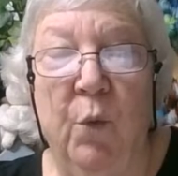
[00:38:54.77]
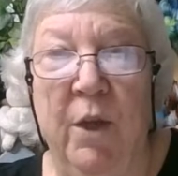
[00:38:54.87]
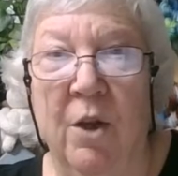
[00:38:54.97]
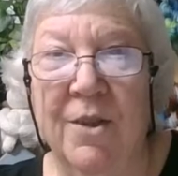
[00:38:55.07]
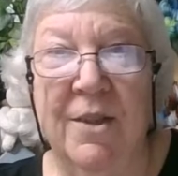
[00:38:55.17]

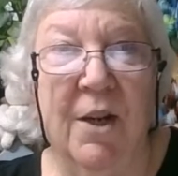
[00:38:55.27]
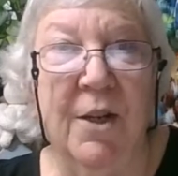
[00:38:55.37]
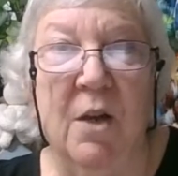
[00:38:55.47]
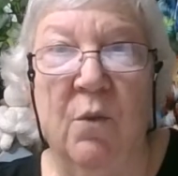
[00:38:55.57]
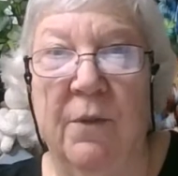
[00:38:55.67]
we all
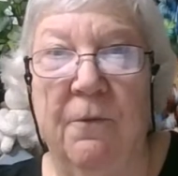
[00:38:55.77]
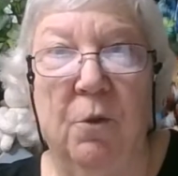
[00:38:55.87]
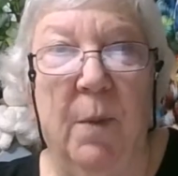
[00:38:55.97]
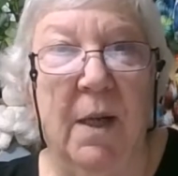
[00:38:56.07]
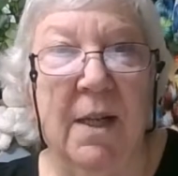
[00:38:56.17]
start out with
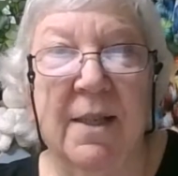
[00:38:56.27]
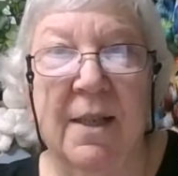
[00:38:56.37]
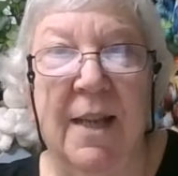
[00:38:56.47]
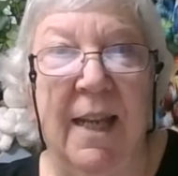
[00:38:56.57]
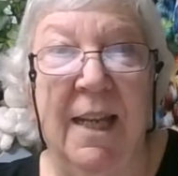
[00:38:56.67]
full
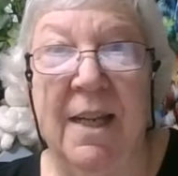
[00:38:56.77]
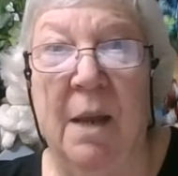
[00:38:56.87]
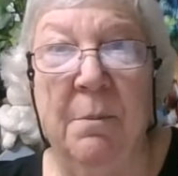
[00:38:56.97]
buckets and they get